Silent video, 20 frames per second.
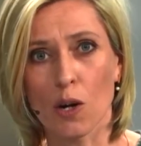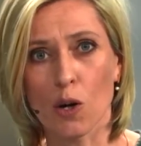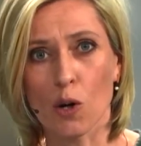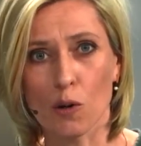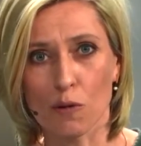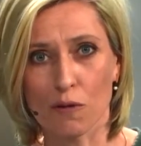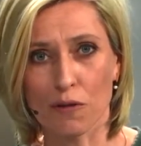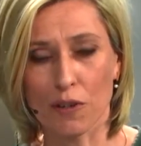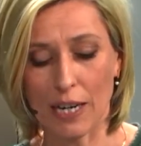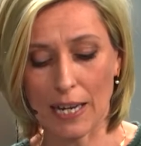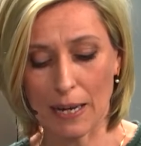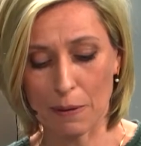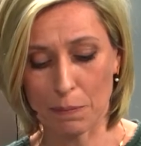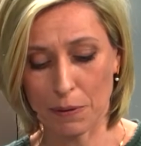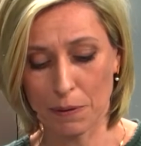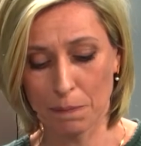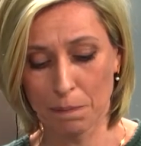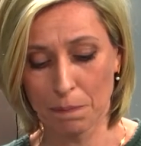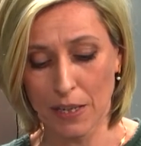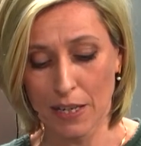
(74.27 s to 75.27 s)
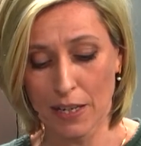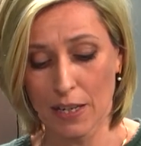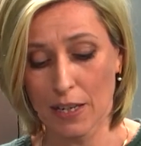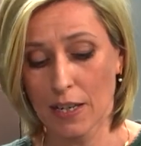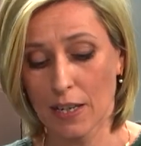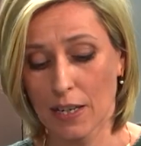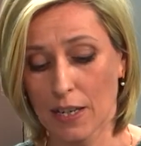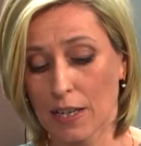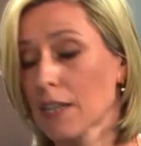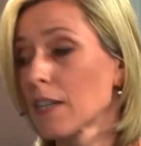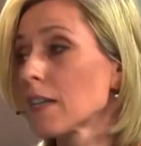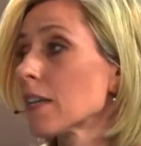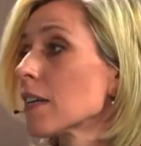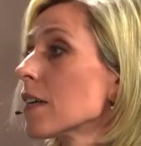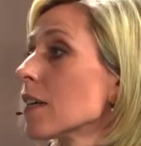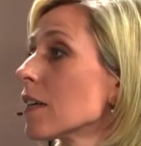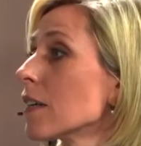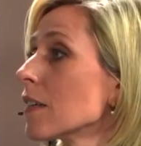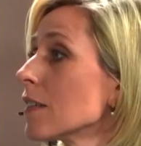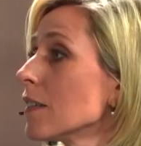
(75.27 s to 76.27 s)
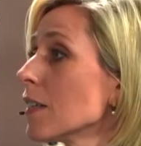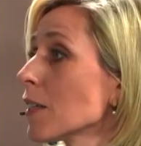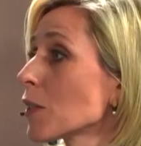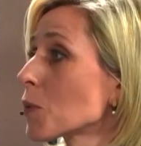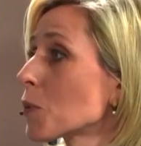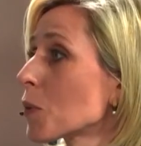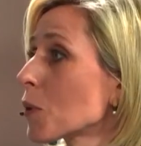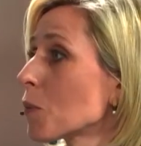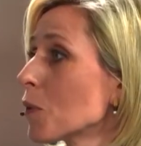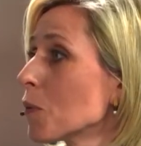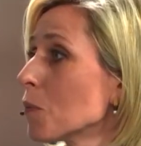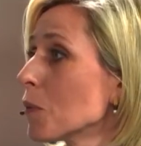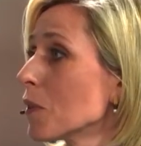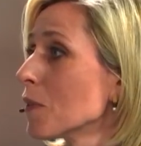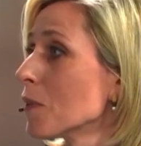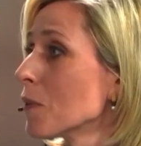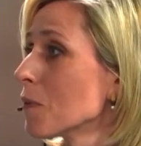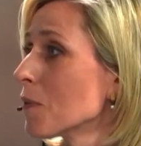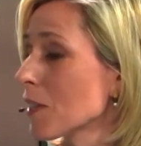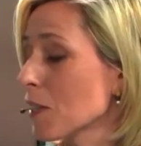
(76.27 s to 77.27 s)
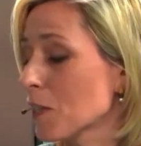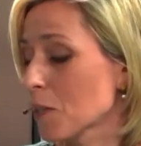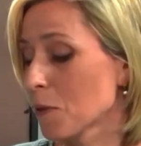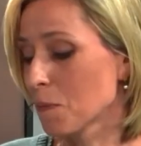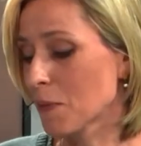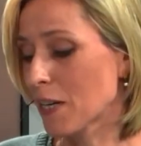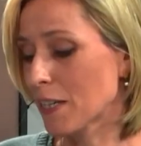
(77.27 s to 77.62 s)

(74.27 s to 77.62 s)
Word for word: overlap. Jasper Bloemen, welcome.